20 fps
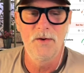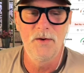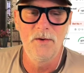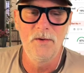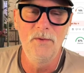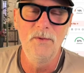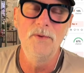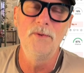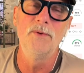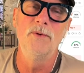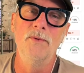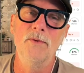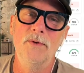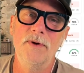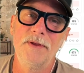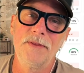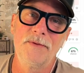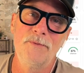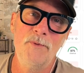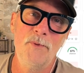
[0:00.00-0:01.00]
Ooh,
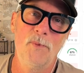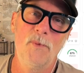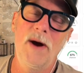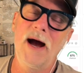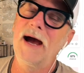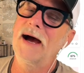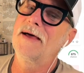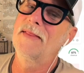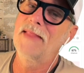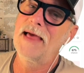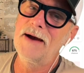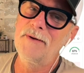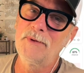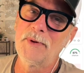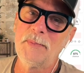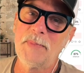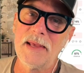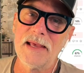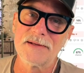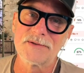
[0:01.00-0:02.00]
wow, that
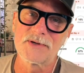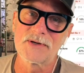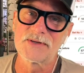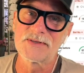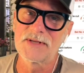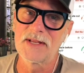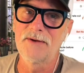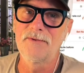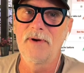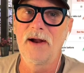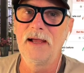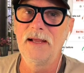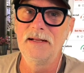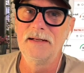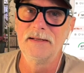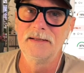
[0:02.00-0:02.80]
would be interesting, right?